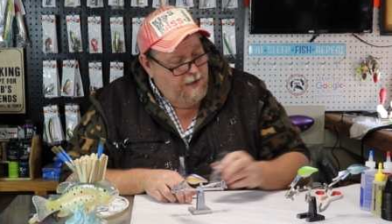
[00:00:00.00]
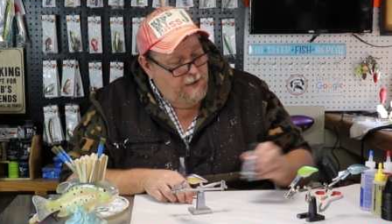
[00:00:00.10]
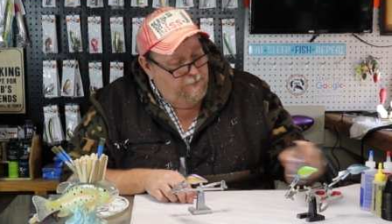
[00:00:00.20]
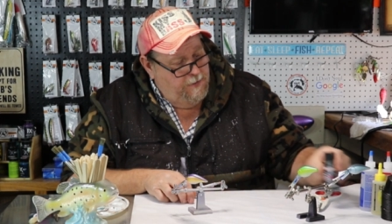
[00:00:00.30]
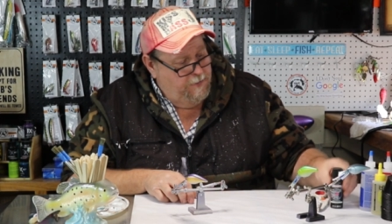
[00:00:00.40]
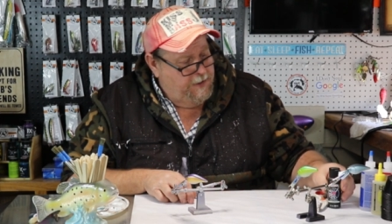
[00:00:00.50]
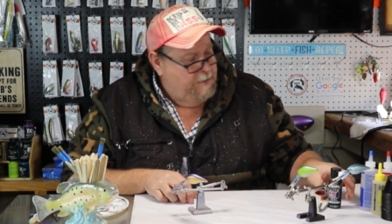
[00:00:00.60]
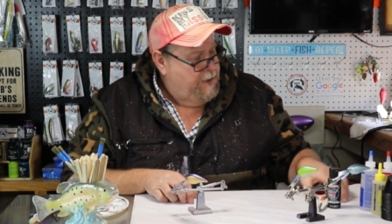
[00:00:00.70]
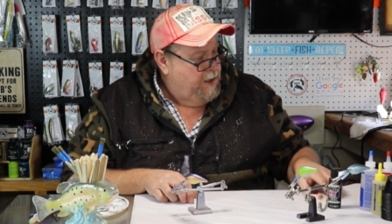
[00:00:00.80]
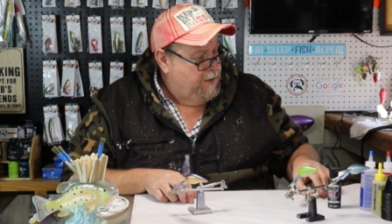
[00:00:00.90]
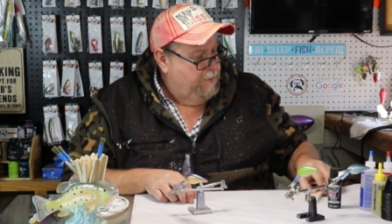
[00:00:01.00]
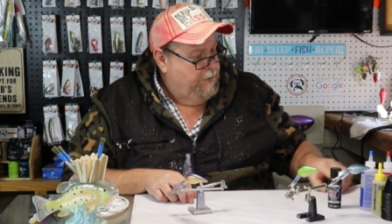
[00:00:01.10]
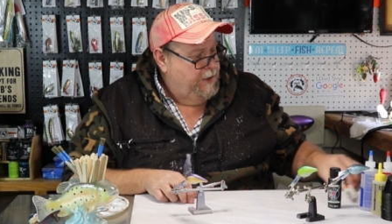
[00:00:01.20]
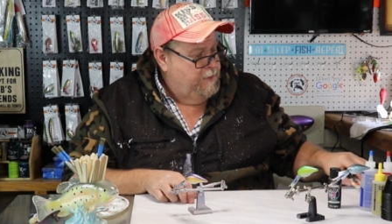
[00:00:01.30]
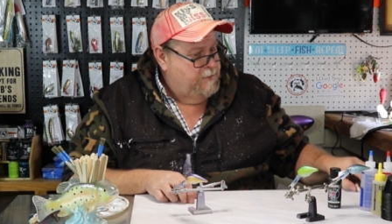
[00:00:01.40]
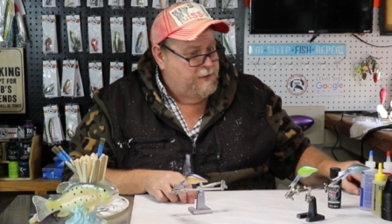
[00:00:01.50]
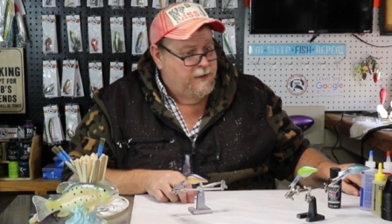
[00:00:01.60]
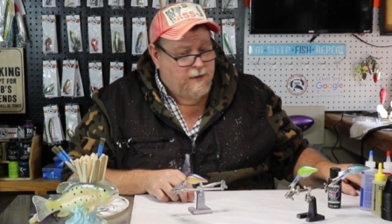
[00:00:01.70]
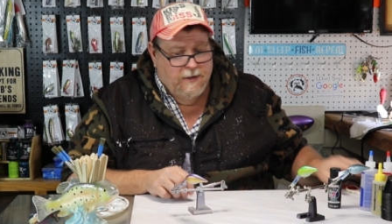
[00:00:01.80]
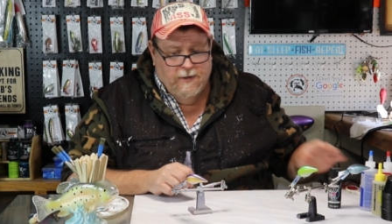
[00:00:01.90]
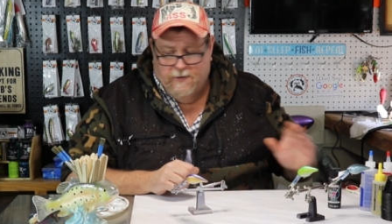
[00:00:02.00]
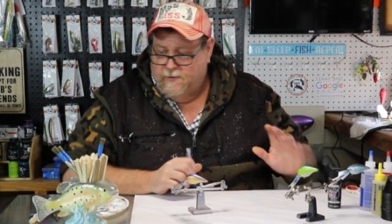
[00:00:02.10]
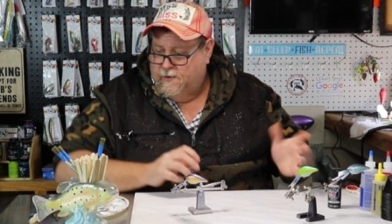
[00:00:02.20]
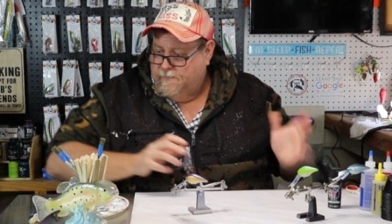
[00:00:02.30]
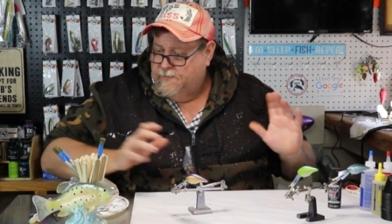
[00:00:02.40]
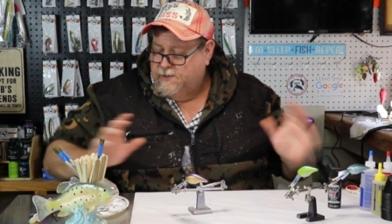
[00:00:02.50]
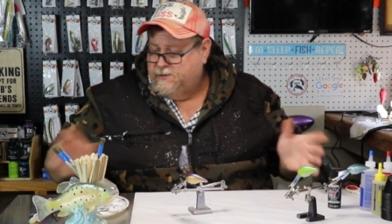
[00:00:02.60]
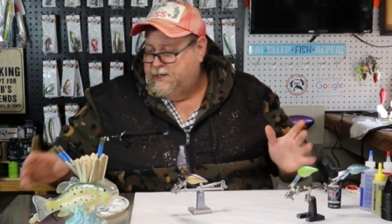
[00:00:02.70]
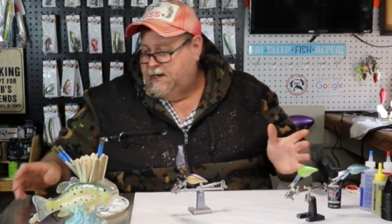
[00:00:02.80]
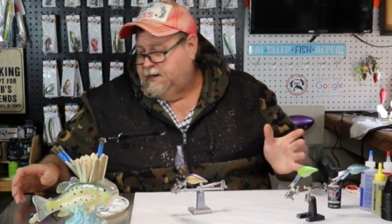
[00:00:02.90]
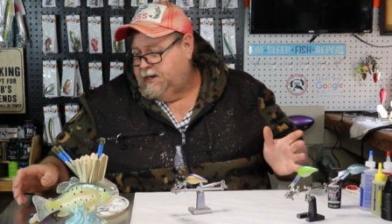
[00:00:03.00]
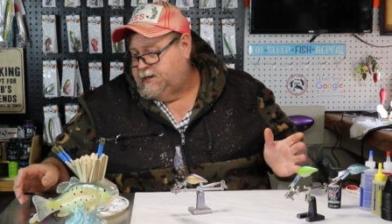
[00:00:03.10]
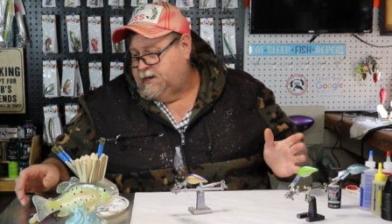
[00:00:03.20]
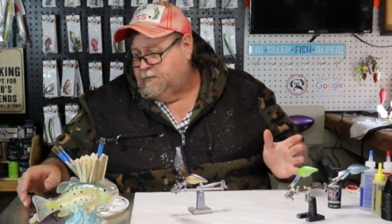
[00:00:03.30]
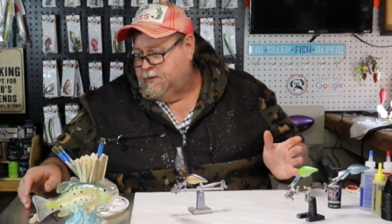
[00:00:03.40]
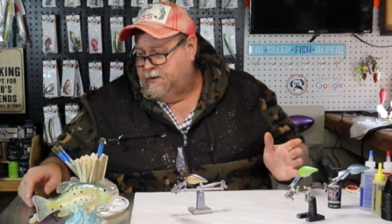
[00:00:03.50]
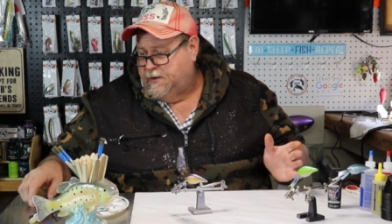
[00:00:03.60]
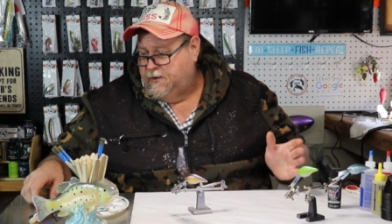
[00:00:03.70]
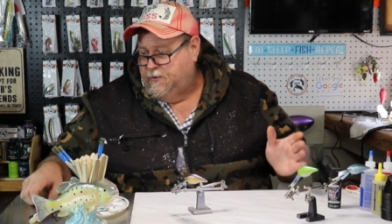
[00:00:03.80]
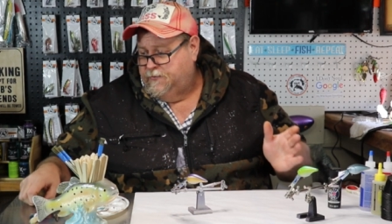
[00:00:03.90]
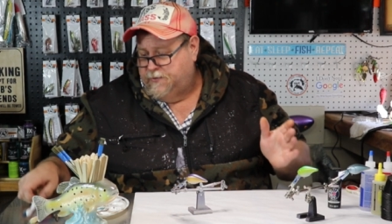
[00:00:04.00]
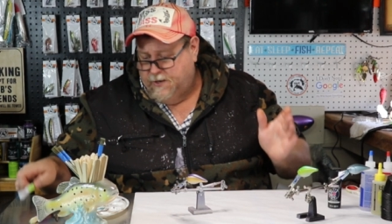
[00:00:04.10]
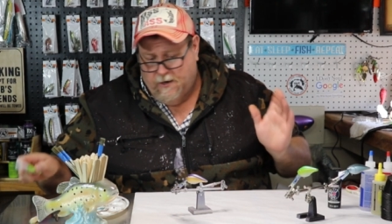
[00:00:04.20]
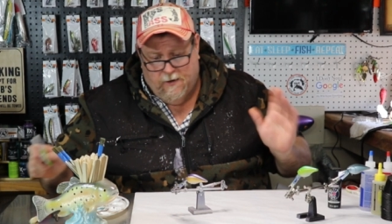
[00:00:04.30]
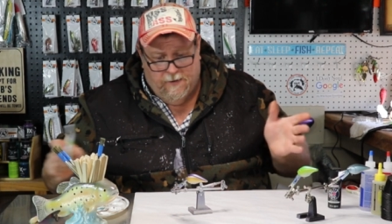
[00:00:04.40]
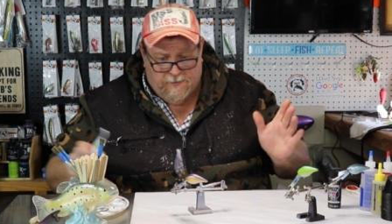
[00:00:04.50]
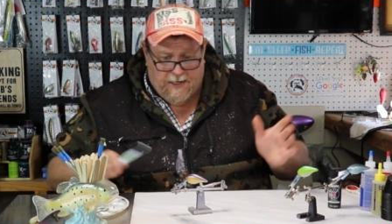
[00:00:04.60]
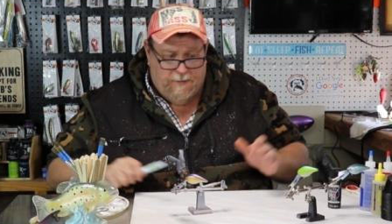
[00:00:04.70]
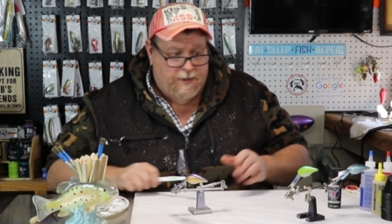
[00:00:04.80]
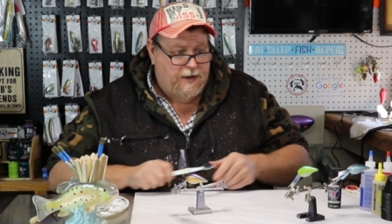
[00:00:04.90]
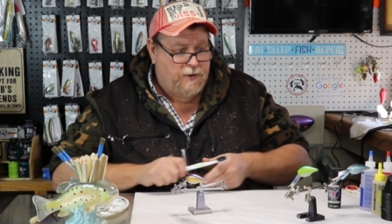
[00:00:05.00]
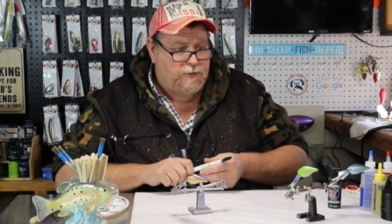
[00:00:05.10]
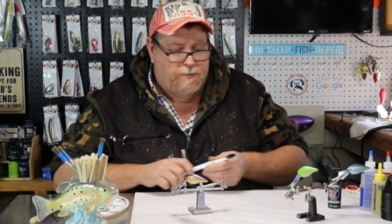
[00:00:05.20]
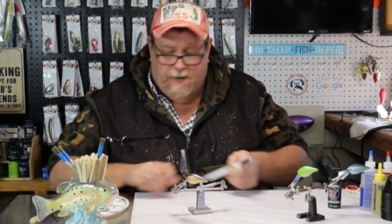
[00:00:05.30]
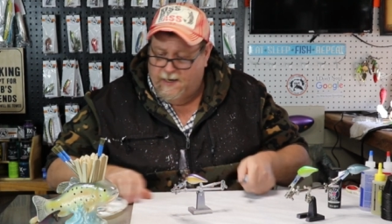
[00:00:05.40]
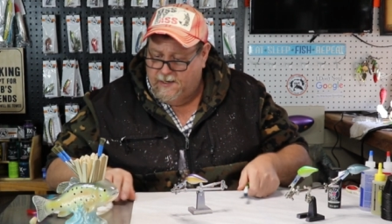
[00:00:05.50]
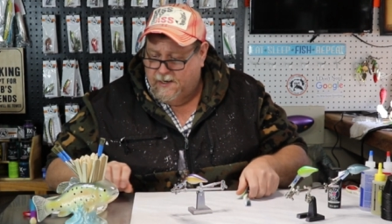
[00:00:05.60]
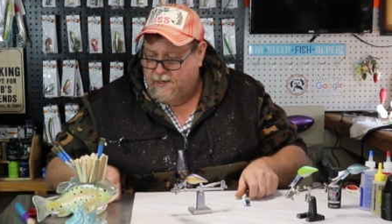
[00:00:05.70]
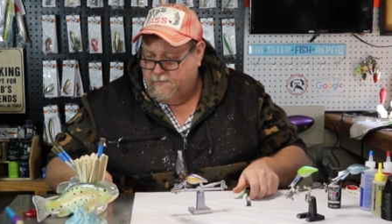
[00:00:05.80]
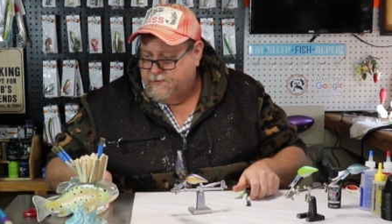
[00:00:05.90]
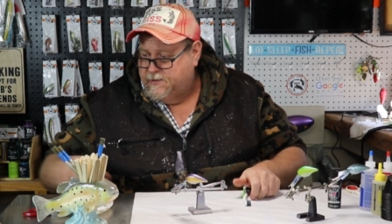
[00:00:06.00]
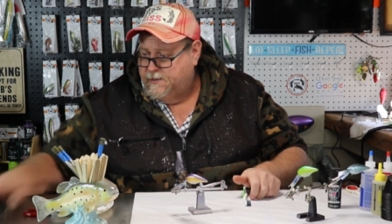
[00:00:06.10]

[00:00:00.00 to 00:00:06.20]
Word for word: help me with them algorithms so our first technique that we're going to use y'all have seen me use many times